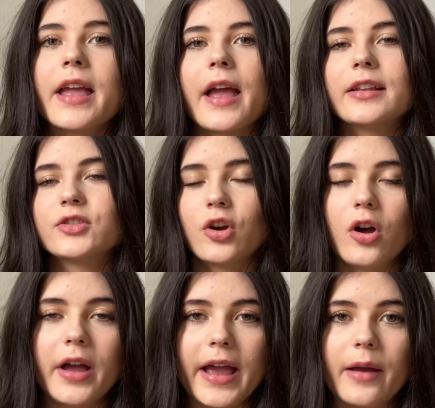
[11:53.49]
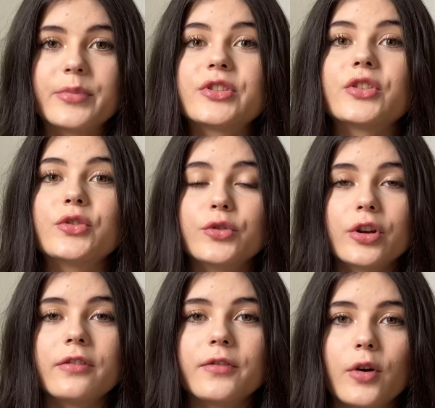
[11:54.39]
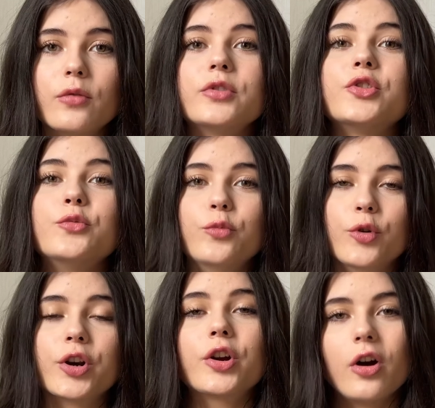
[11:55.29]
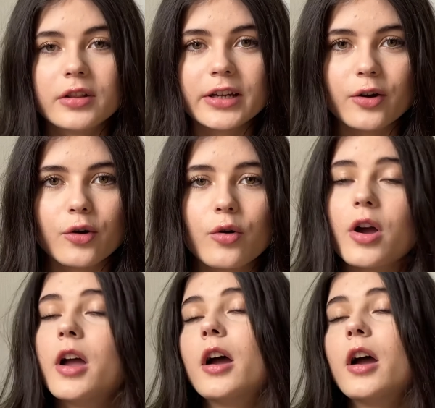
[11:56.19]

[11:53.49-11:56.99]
and Zoho apps to your phone to work on the go